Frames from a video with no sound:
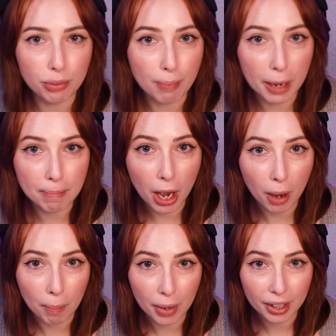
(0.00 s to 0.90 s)
It's my
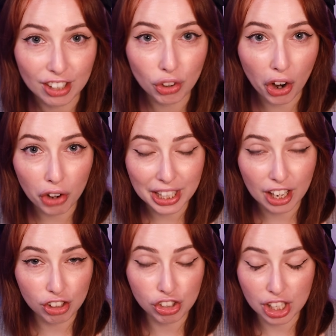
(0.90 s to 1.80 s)
mum. And not only
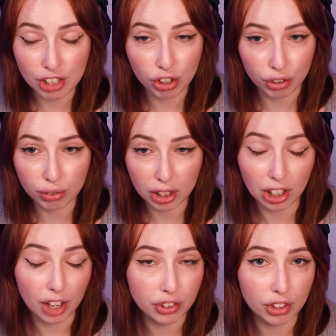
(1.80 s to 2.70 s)
had she just
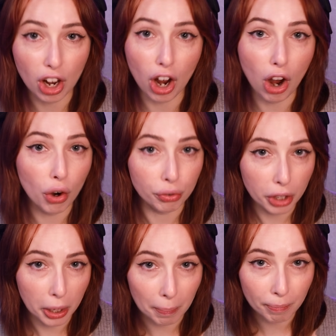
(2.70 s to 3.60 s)
cluttered her whole
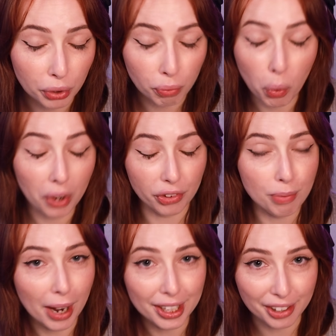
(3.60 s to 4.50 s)
room for one
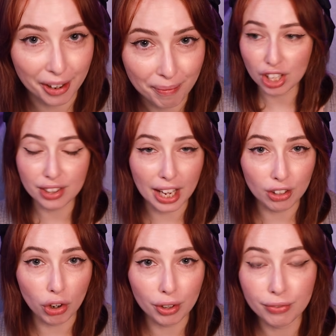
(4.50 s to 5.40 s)
spider, she'd
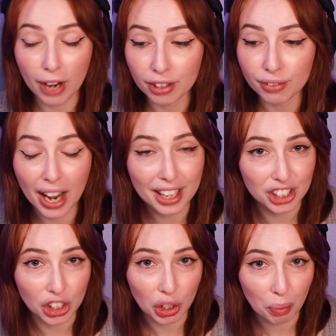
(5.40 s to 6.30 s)
then gone and found the
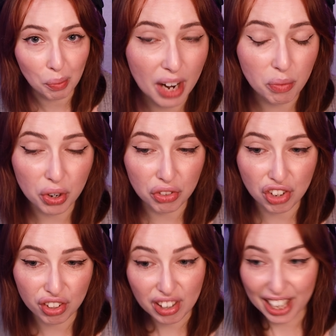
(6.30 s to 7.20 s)
vacuum and was just